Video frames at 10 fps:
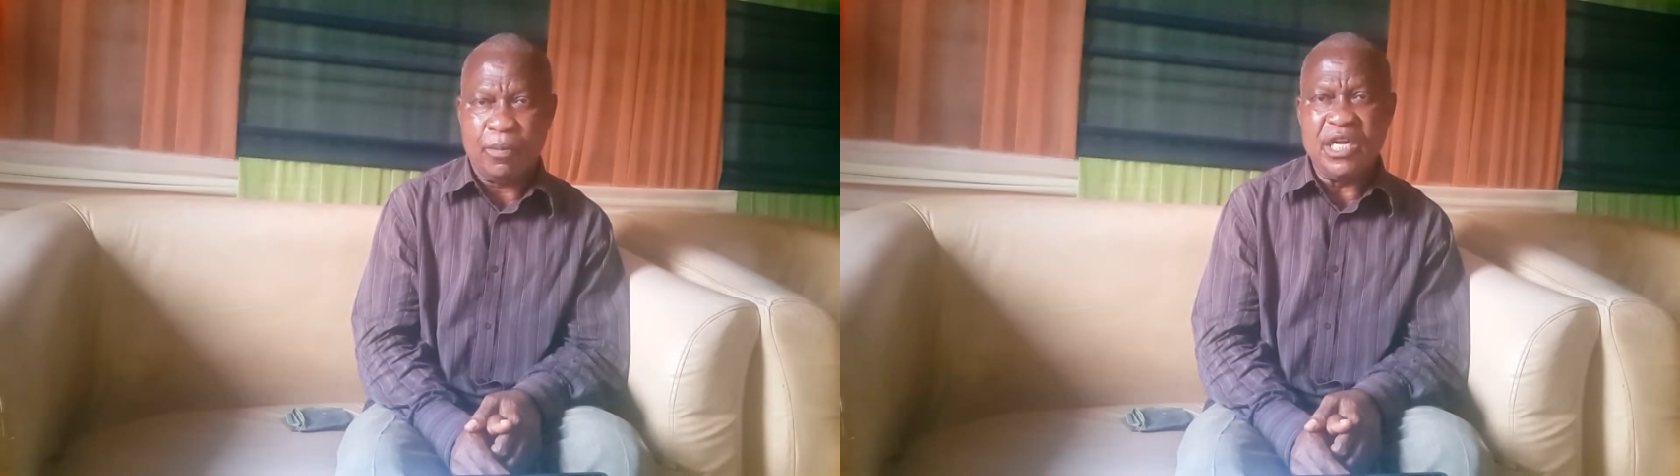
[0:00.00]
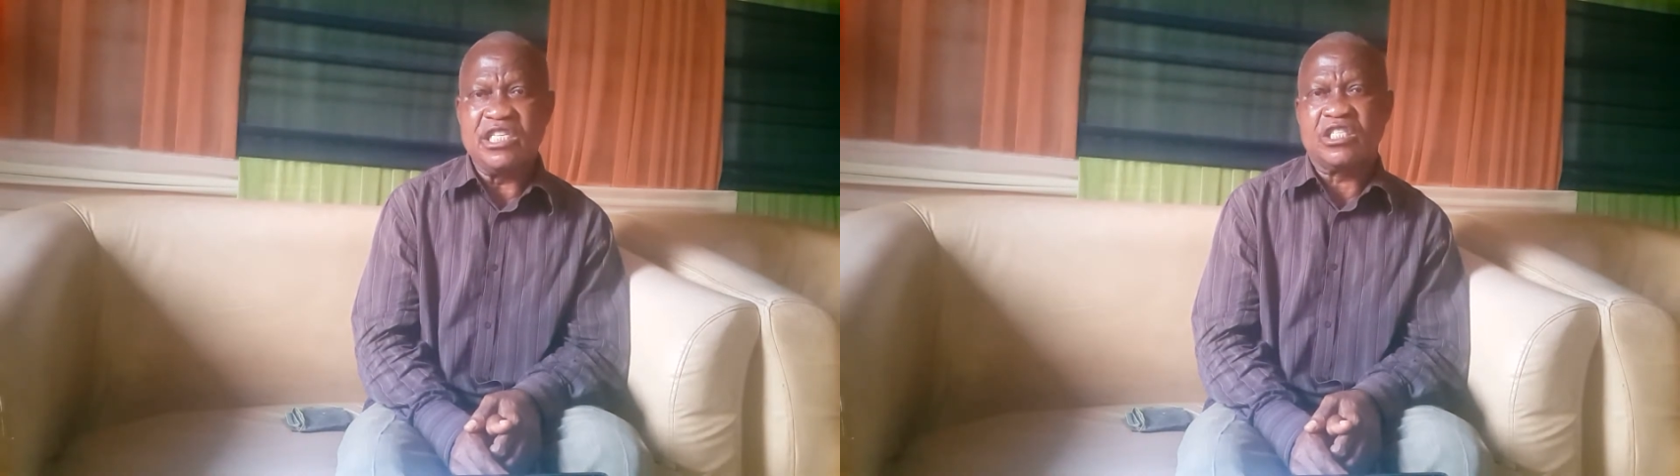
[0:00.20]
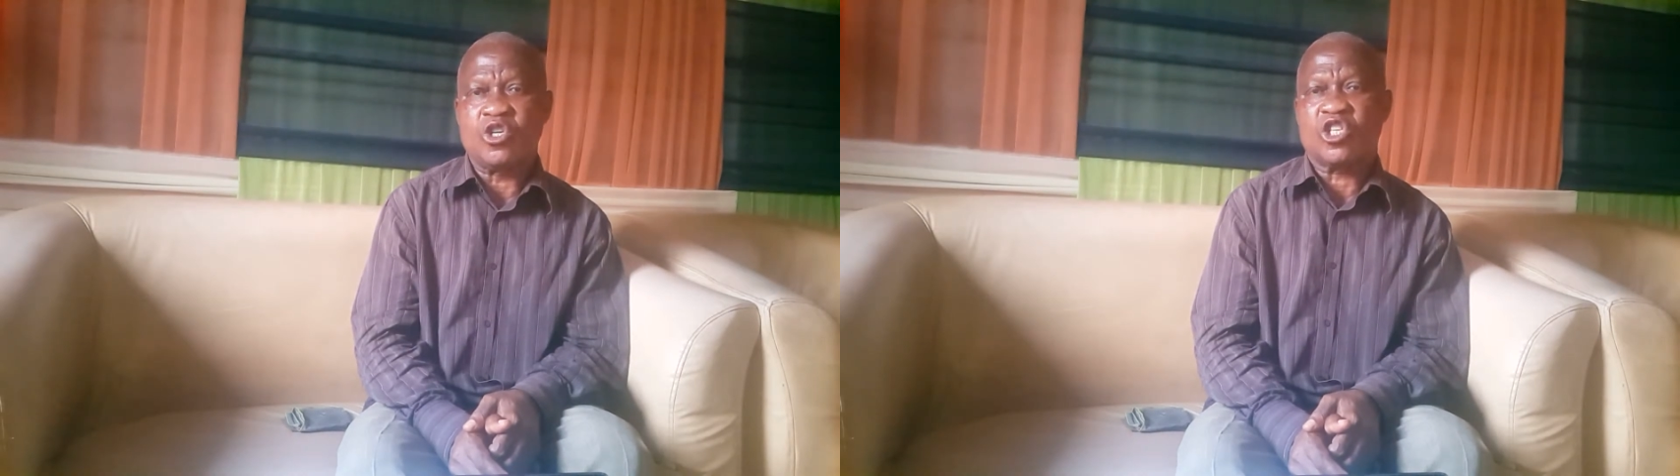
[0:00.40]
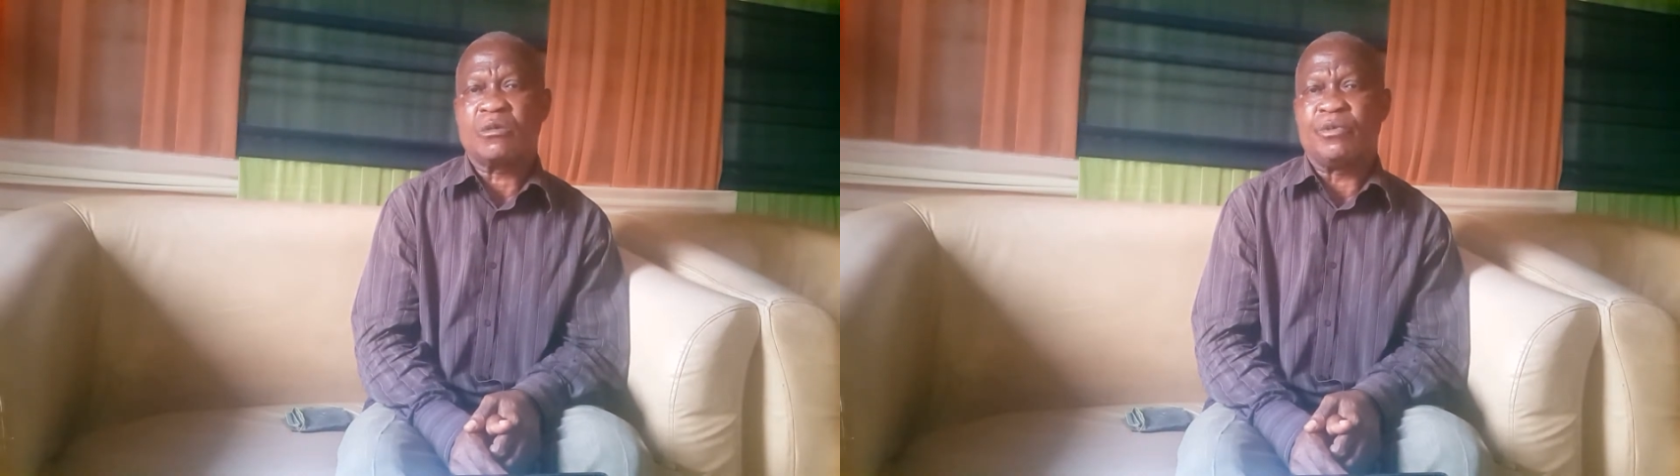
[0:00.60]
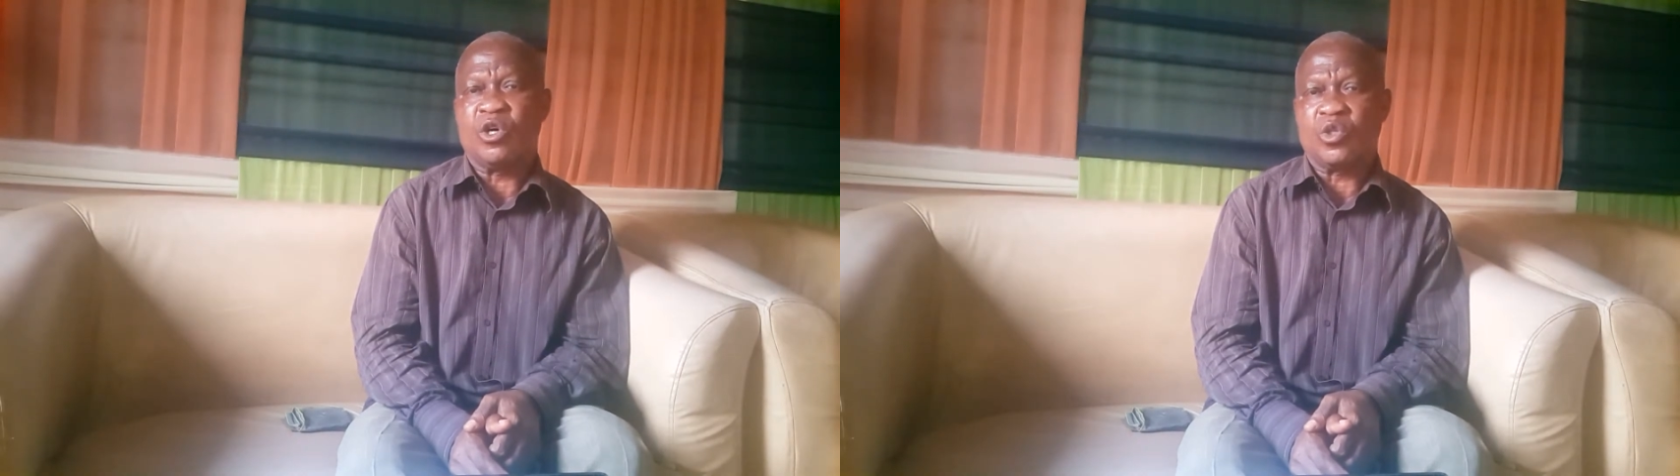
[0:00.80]
please
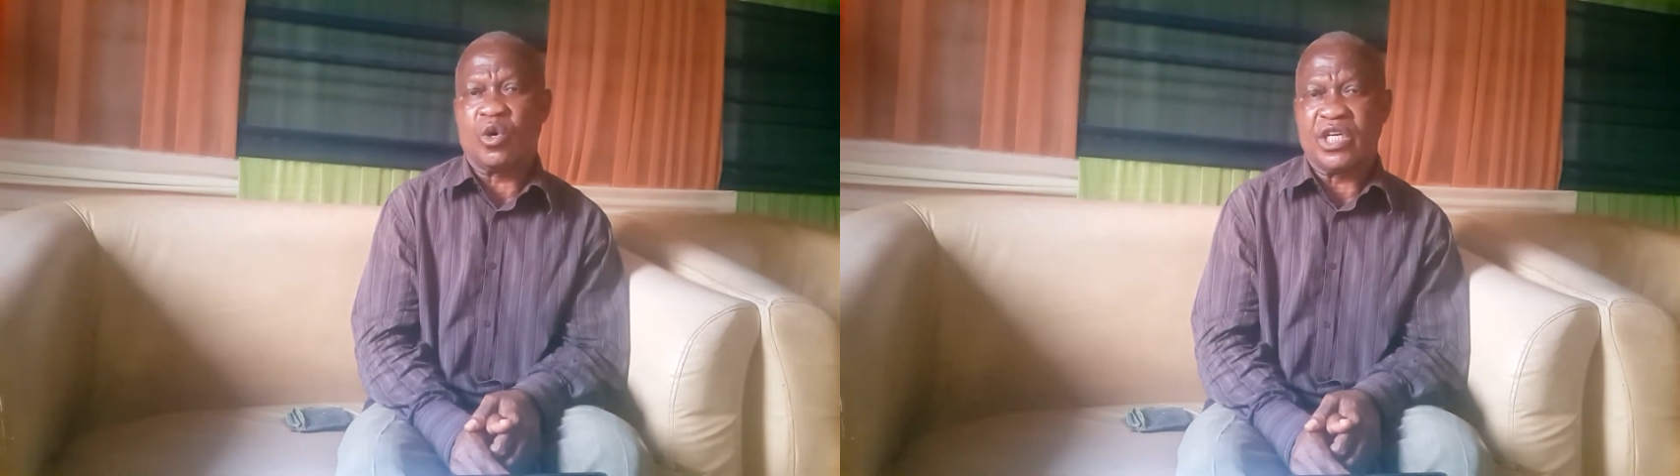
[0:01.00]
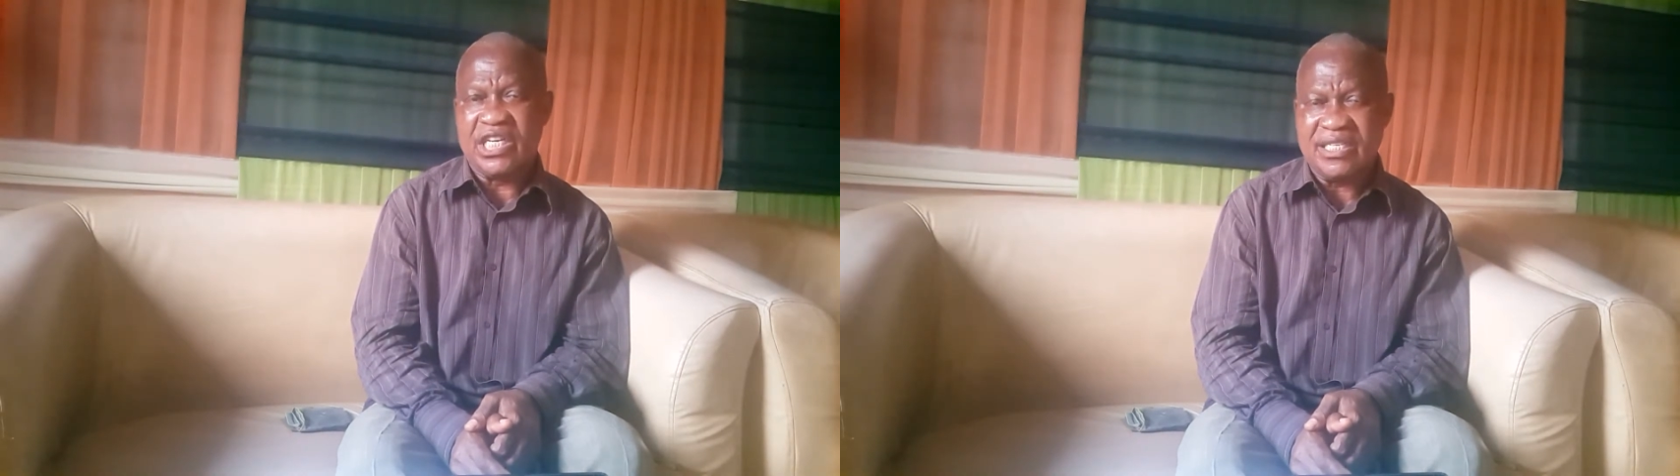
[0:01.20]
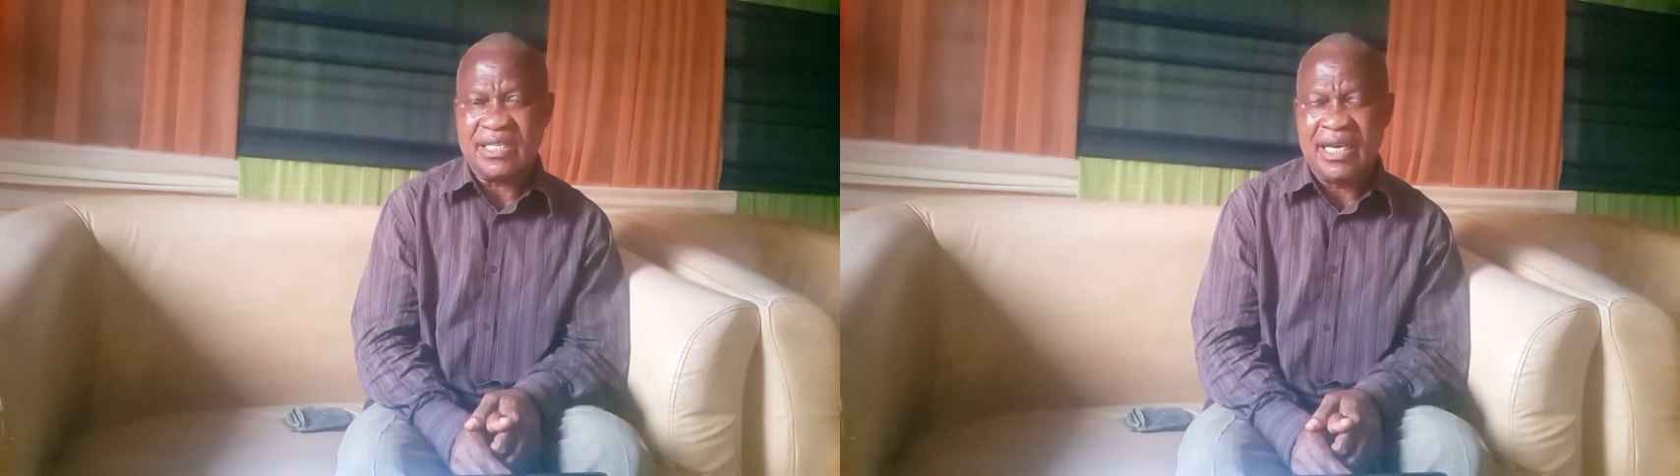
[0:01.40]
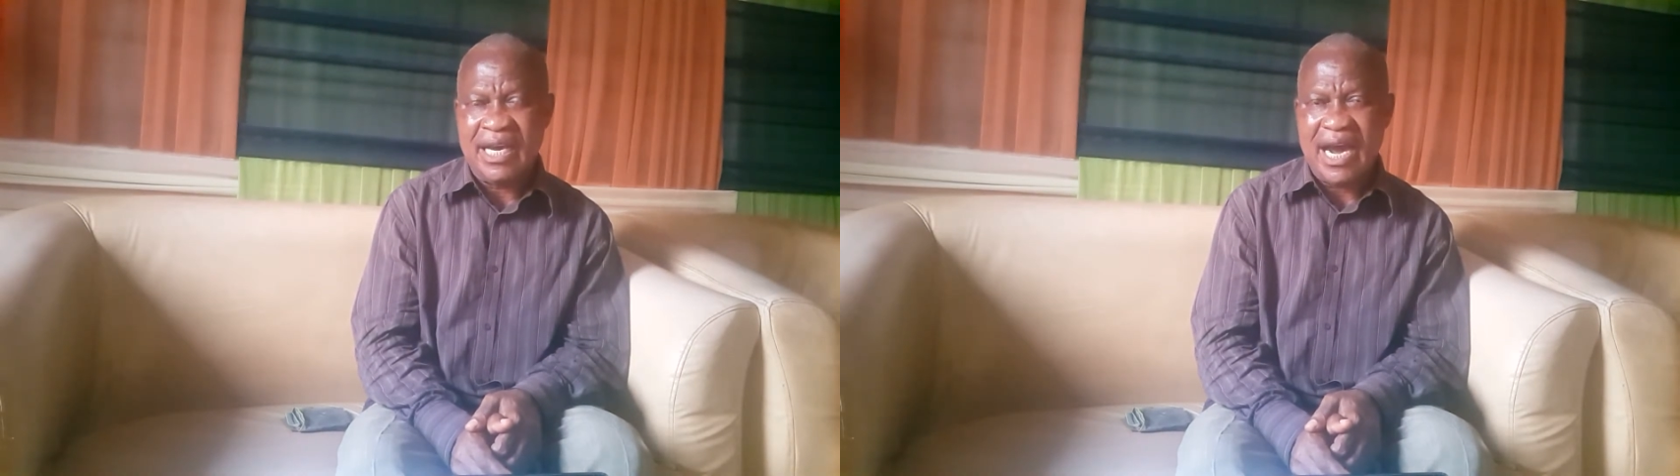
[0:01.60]
just be on your knees